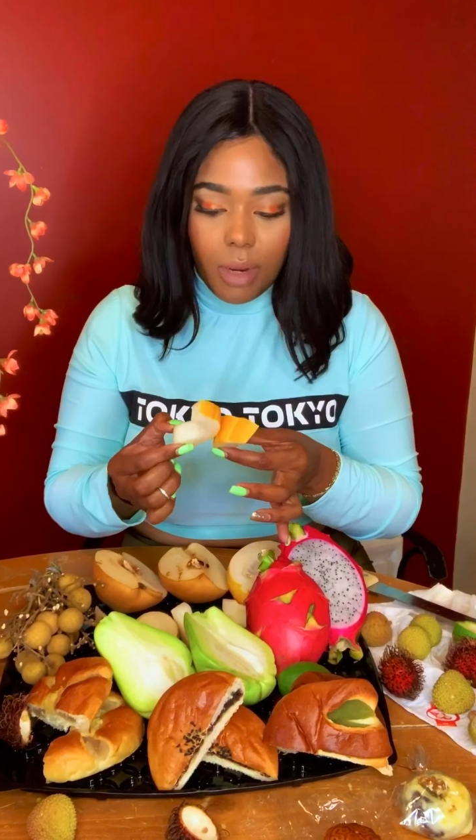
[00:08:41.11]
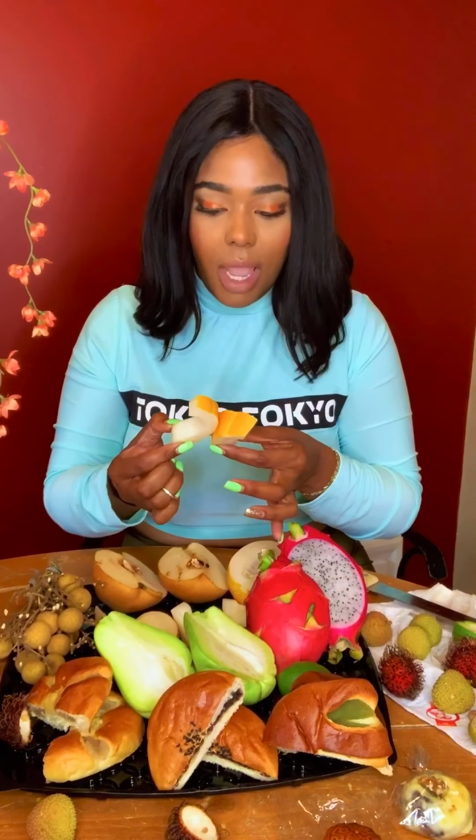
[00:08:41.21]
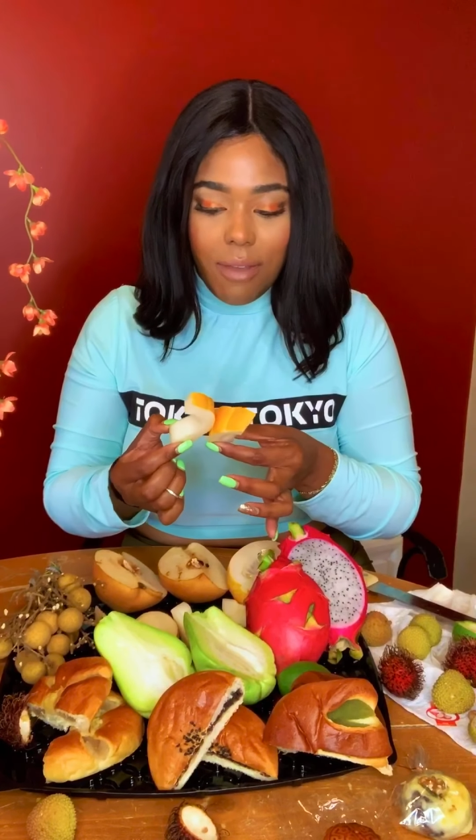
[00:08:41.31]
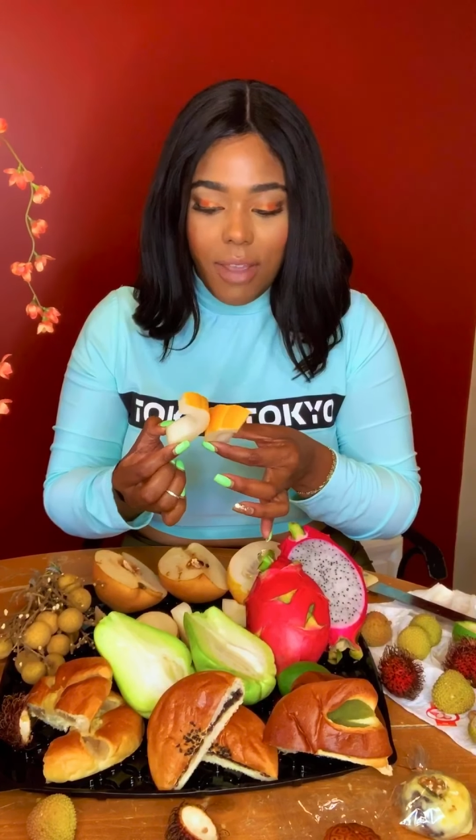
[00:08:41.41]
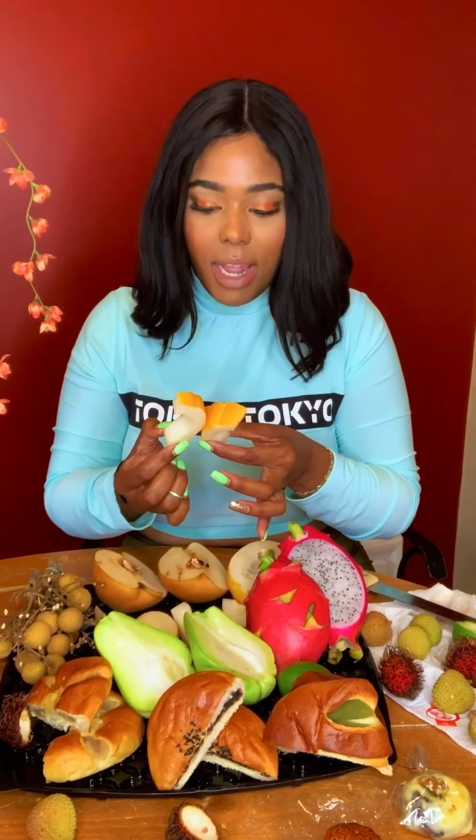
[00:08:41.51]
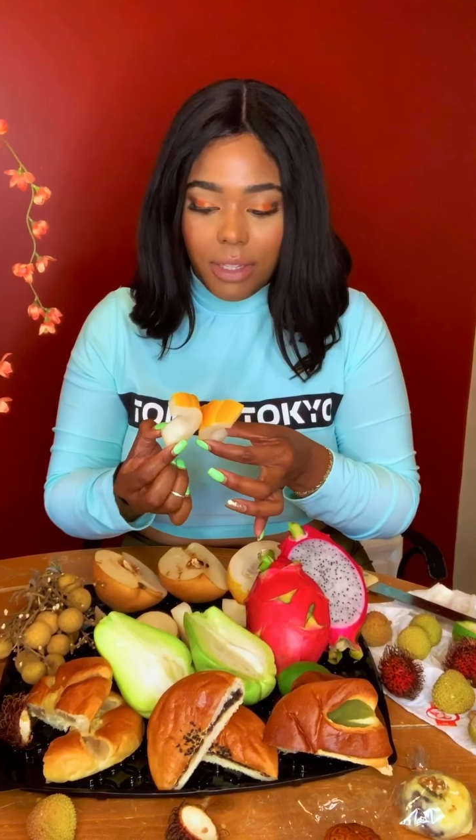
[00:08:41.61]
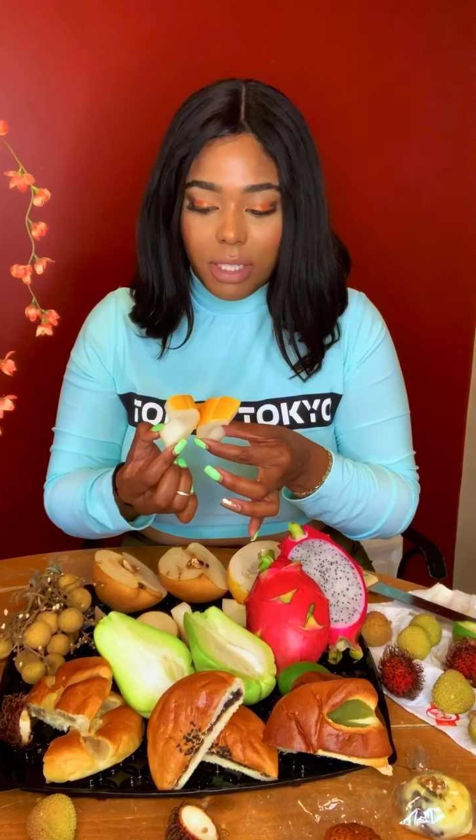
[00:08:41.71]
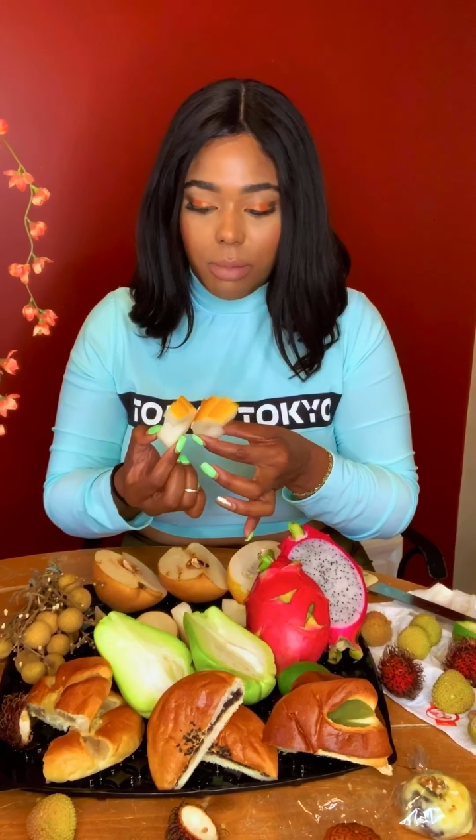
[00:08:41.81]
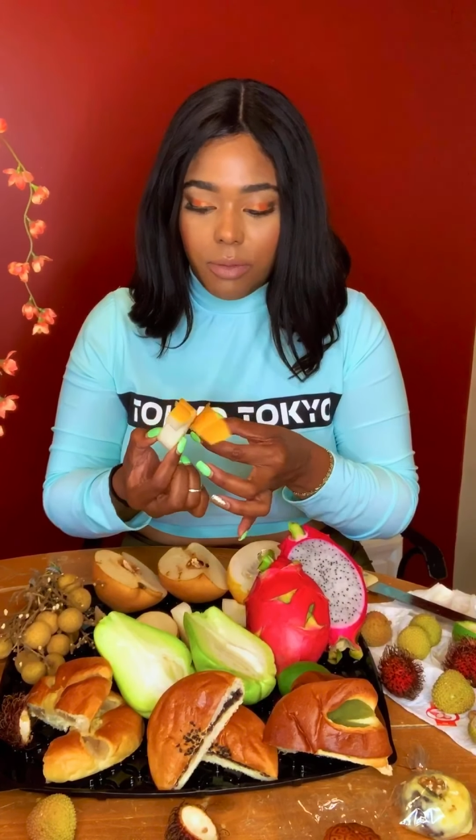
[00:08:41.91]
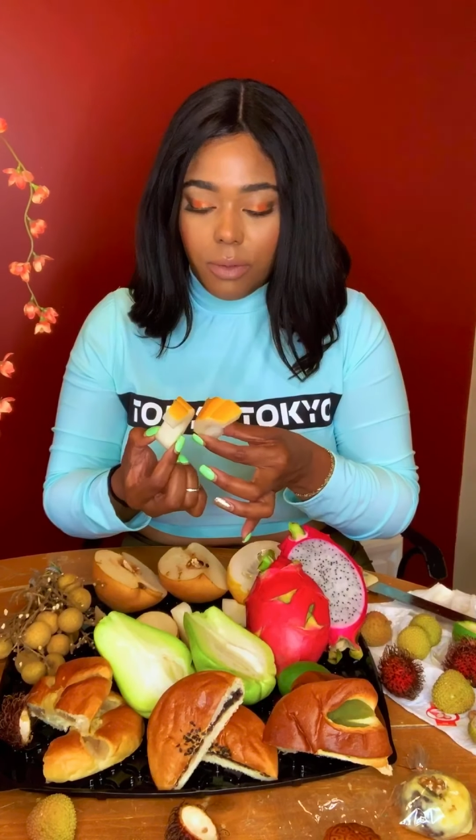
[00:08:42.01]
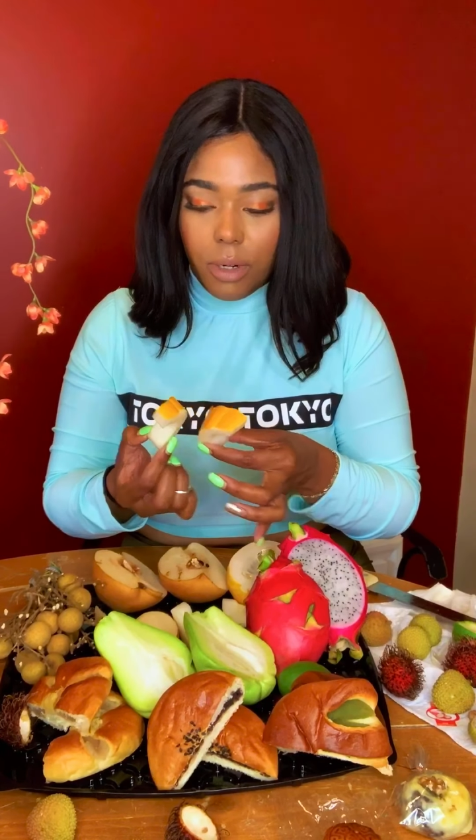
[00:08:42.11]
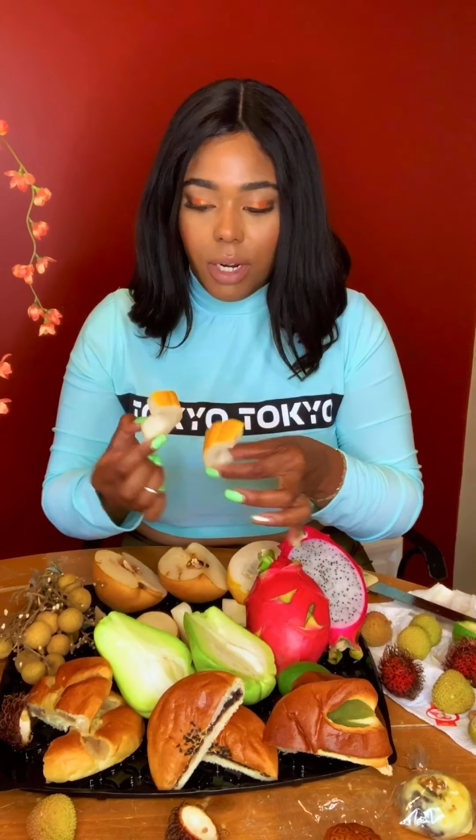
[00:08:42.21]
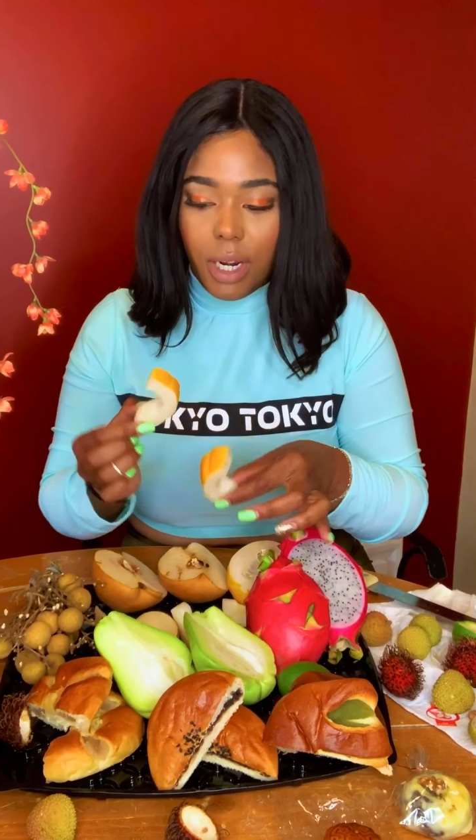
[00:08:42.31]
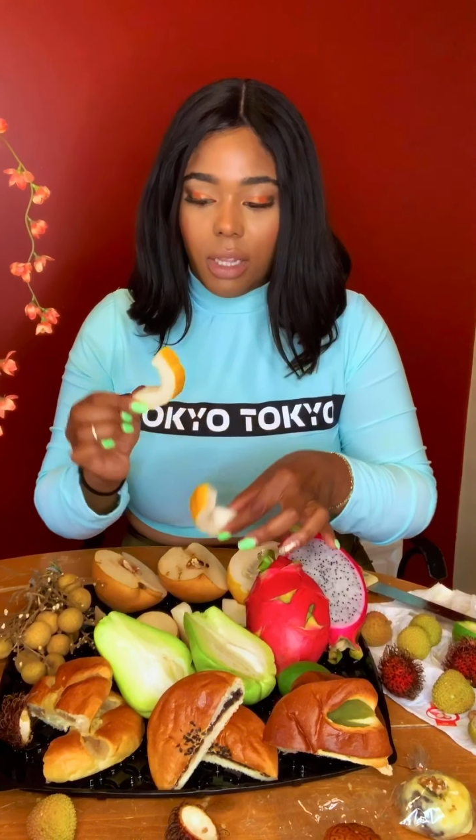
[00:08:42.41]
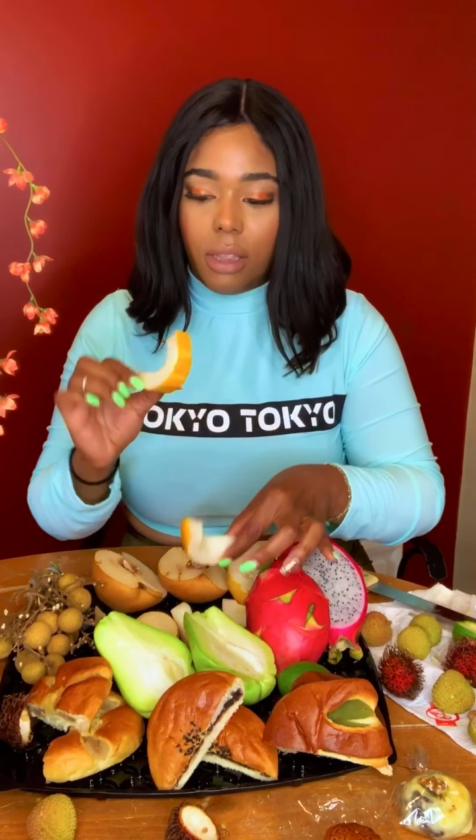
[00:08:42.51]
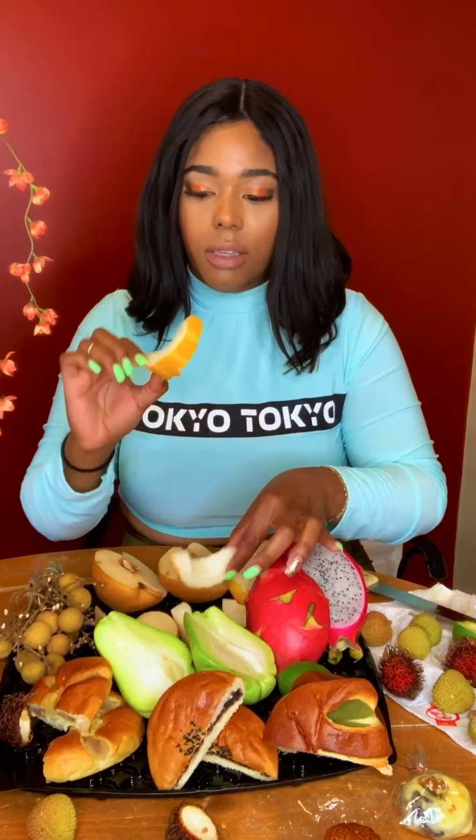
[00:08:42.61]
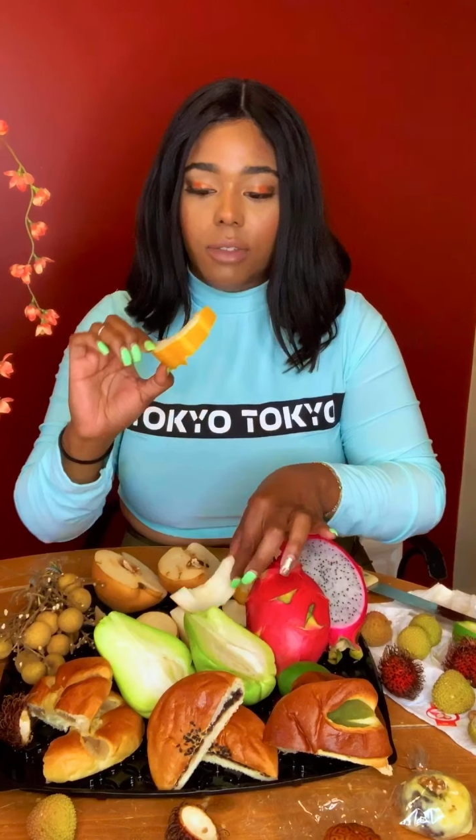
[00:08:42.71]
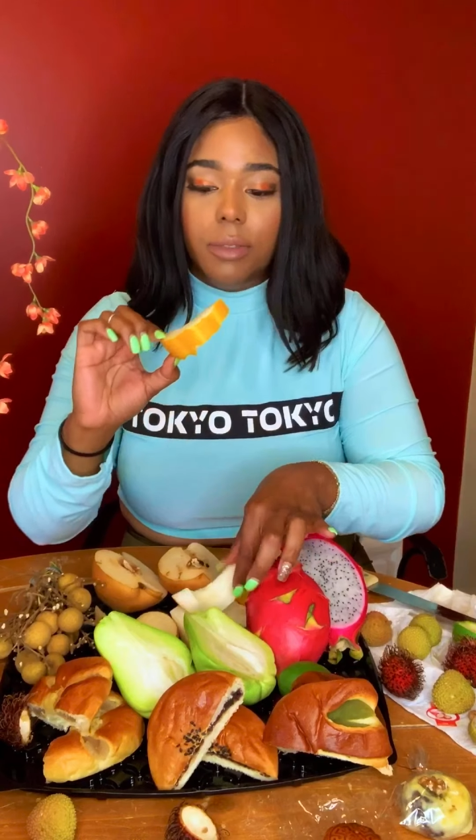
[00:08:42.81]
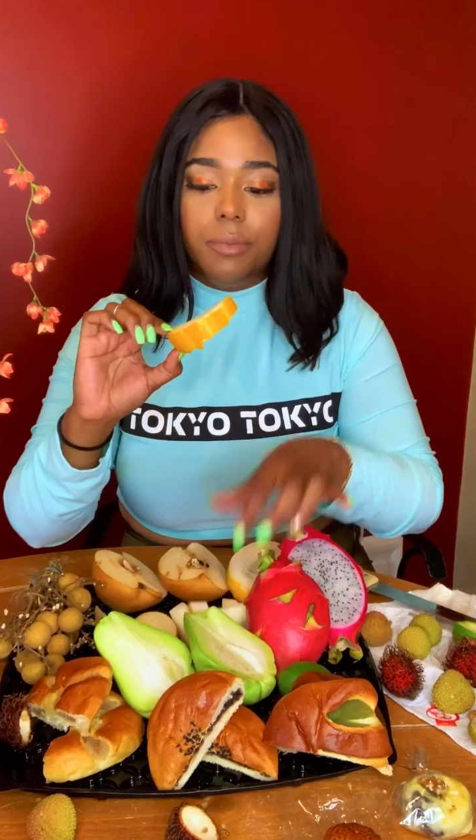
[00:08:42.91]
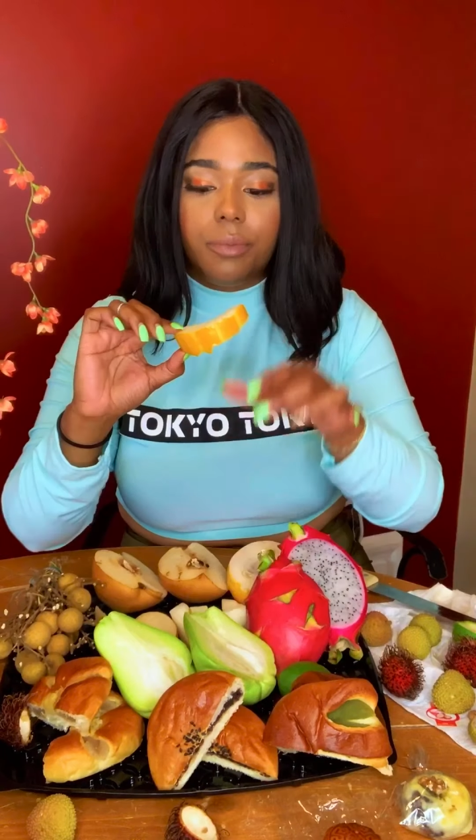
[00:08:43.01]
I've had this before and I love
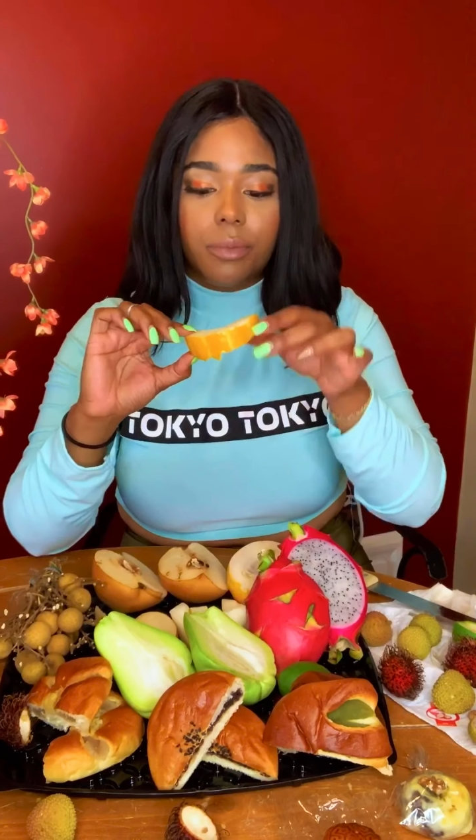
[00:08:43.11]
it.